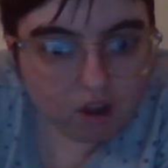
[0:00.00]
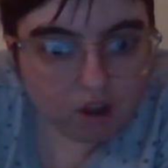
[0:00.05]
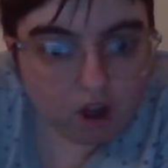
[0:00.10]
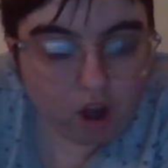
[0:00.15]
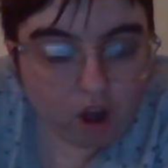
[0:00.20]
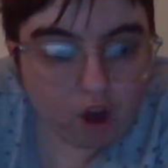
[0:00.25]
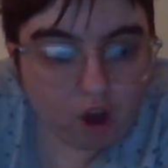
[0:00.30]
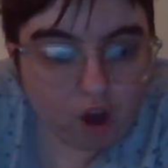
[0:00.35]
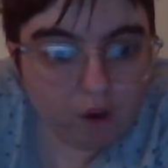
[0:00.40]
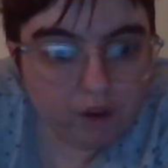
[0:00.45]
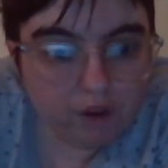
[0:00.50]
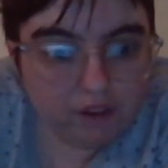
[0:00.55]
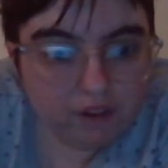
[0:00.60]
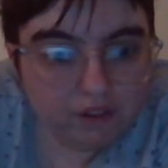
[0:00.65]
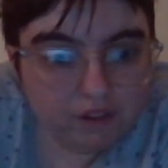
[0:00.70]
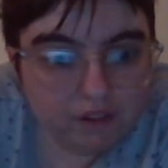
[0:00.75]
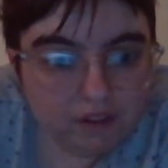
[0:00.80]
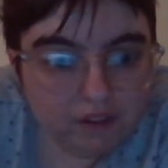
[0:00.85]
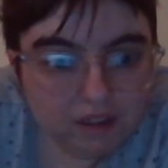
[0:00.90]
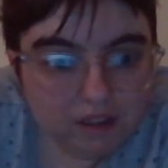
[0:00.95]
Oh,
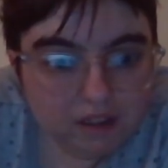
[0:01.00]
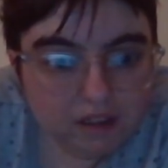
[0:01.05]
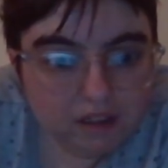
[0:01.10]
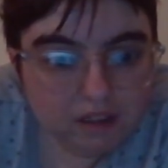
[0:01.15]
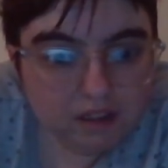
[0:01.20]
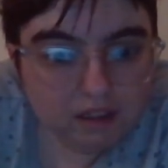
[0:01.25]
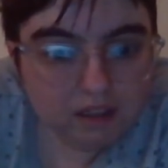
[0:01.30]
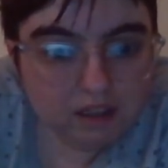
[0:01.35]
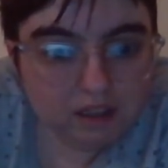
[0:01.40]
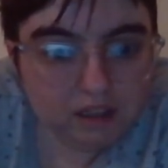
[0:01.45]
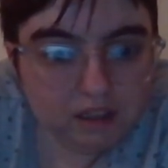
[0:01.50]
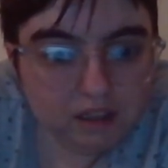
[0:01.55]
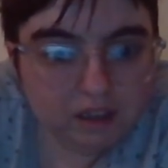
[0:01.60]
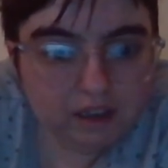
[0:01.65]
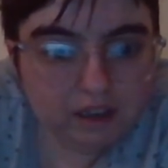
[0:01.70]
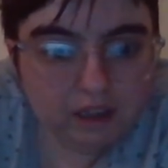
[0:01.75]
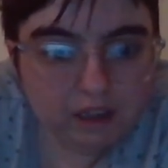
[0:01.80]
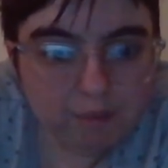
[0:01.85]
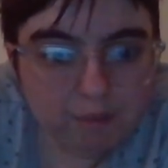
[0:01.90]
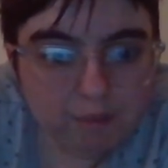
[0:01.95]
and
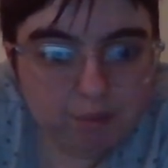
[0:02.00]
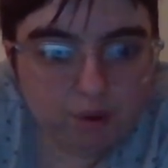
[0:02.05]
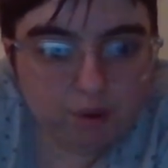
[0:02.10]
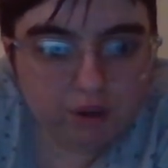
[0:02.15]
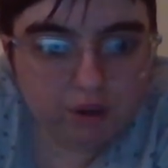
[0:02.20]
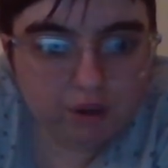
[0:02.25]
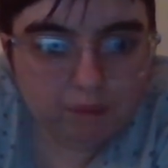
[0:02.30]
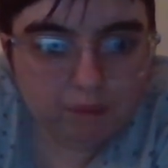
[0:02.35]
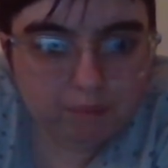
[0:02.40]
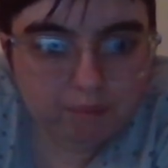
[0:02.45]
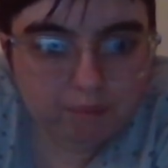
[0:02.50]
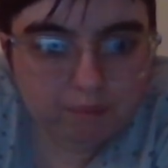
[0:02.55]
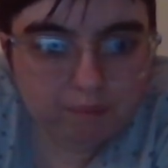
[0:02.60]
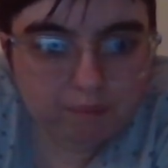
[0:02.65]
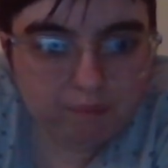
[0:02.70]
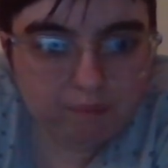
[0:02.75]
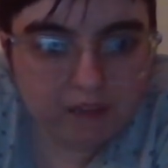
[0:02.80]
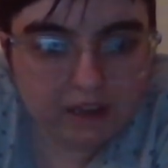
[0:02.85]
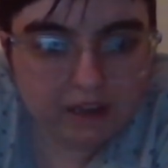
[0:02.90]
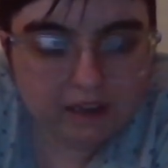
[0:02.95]
he
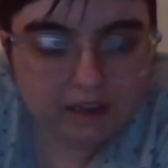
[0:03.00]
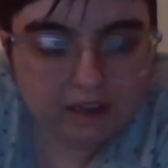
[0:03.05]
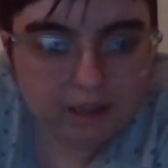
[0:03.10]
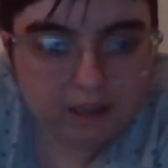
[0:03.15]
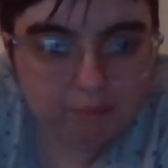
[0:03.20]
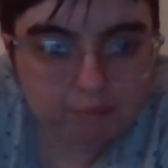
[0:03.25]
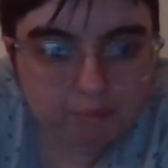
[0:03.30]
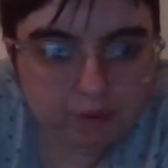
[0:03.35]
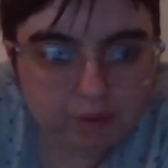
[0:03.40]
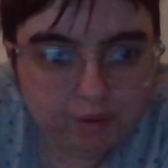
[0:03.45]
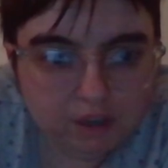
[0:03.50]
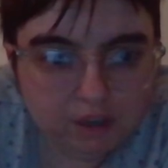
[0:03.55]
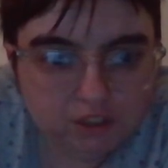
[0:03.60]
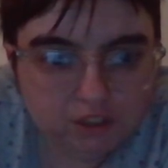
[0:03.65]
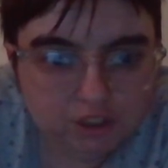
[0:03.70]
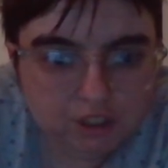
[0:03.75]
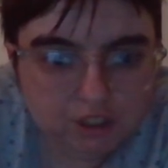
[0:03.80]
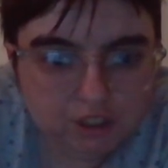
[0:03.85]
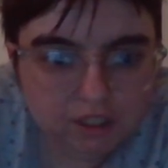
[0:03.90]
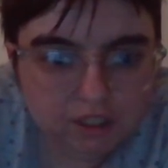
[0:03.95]

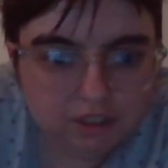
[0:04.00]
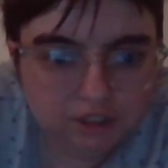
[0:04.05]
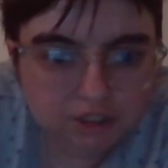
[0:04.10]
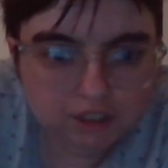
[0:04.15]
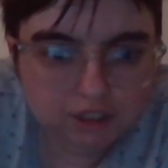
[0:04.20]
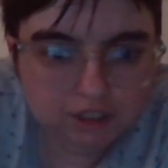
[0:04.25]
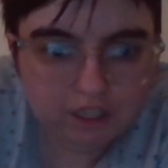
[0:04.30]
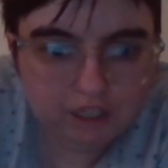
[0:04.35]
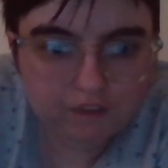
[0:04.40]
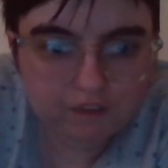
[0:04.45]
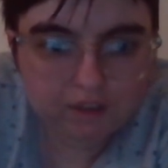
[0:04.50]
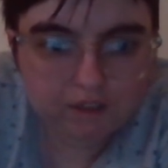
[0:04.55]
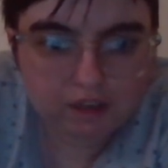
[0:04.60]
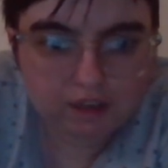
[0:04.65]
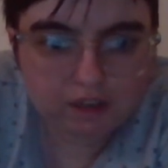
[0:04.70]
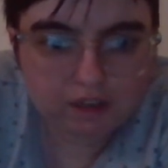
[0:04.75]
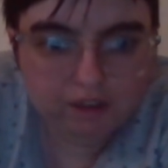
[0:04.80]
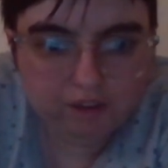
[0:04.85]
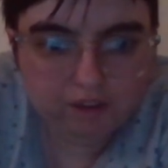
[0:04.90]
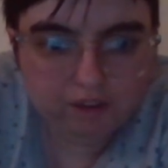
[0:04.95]
punched Steven,
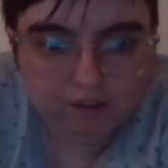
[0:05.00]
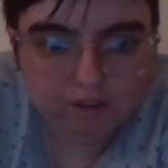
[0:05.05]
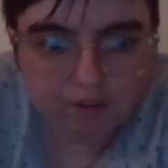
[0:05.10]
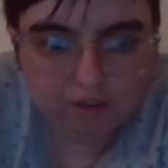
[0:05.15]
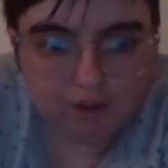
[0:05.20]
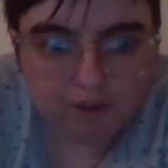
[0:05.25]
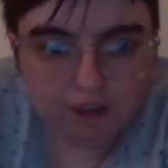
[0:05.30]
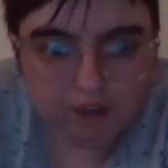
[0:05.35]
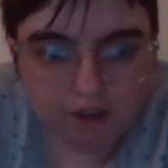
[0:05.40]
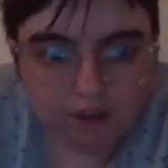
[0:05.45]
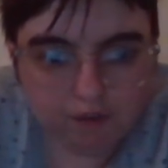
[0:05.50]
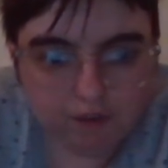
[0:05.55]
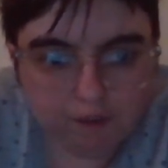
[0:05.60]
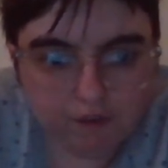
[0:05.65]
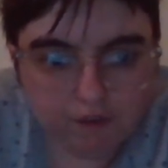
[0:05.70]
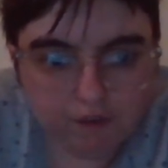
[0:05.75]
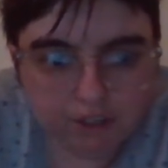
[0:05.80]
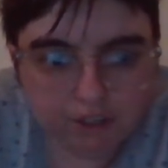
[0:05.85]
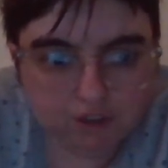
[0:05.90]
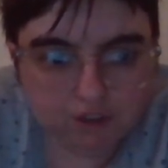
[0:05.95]
and he's
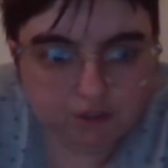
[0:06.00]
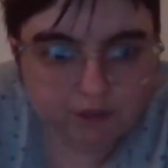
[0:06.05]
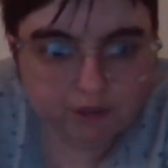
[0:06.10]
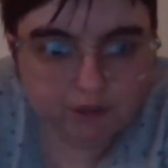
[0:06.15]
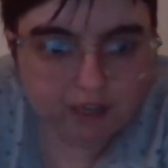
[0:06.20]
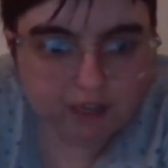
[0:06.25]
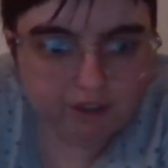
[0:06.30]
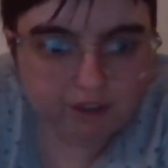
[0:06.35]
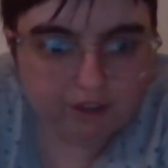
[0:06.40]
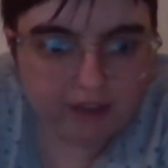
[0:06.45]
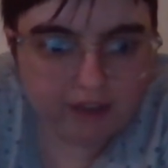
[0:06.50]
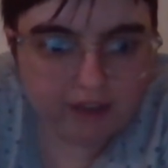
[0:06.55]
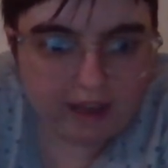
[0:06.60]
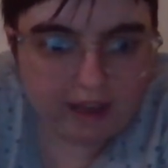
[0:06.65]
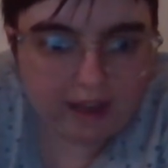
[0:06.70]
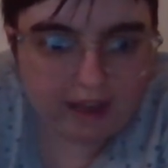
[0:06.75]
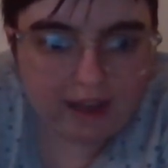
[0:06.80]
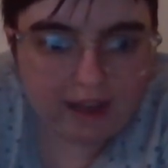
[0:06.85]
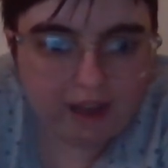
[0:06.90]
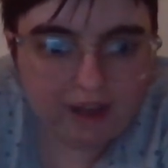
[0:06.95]
moving directly to
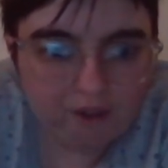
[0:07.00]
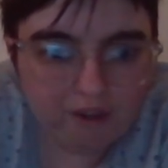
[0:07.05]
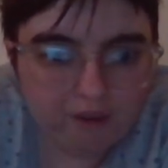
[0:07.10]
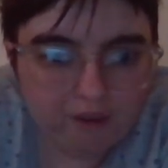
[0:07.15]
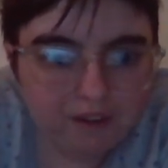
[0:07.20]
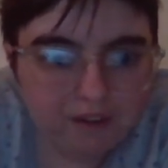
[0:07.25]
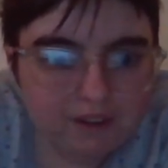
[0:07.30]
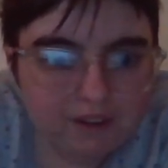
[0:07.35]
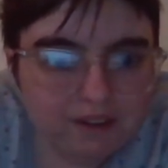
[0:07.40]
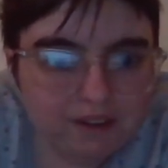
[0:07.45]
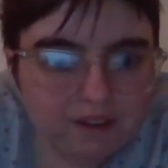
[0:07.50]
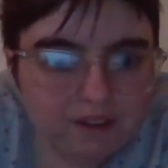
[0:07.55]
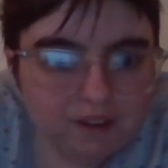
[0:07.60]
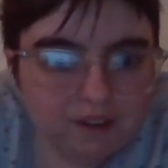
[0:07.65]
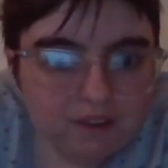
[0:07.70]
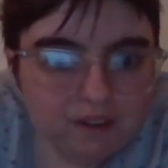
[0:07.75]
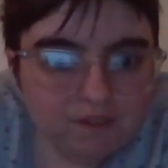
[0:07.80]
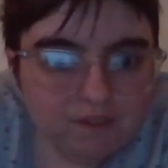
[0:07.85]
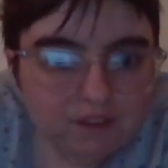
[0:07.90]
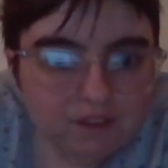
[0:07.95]
hell.
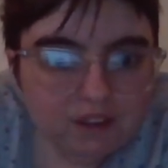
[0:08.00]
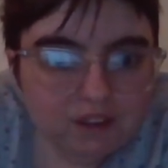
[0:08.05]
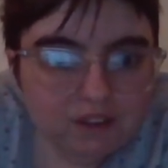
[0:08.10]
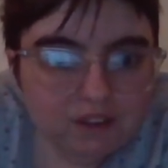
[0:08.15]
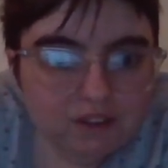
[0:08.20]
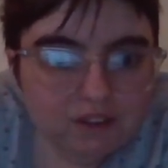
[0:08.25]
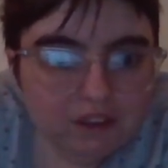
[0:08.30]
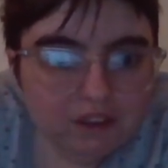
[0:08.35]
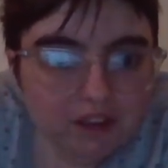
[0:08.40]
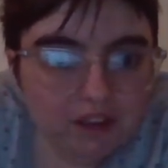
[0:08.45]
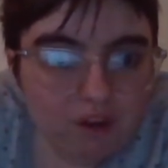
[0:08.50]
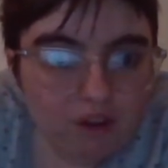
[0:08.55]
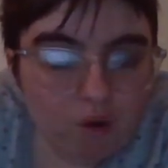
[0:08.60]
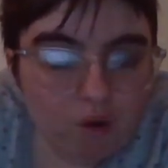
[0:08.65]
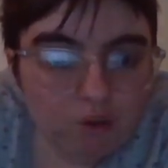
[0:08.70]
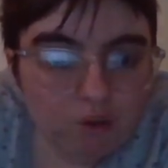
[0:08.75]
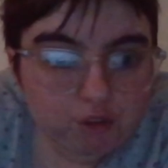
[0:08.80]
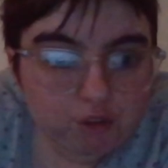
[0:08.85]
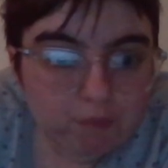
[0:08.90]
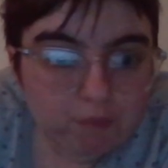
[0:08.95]
The
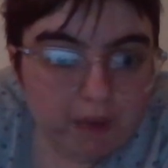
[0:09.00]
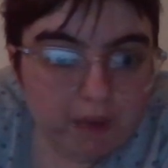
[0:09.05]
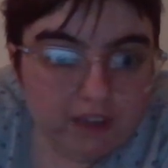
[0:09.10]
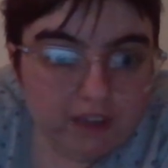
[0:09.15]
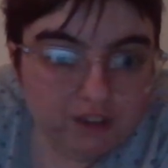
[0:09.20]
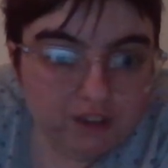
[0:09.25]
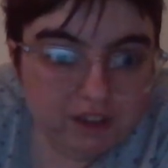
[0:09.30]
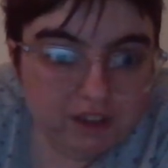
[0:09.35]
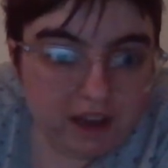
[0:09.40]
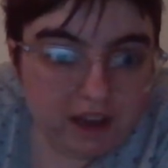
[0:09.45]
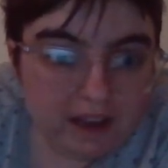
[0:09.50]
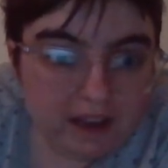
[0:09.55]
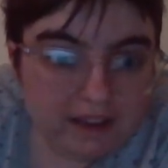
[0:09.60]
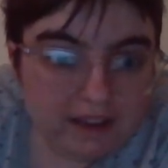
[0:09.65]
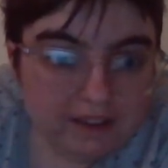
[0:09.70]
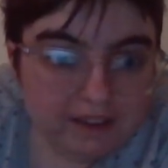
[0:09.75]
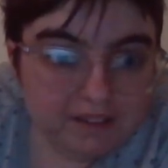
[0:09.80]
Old Spice guy.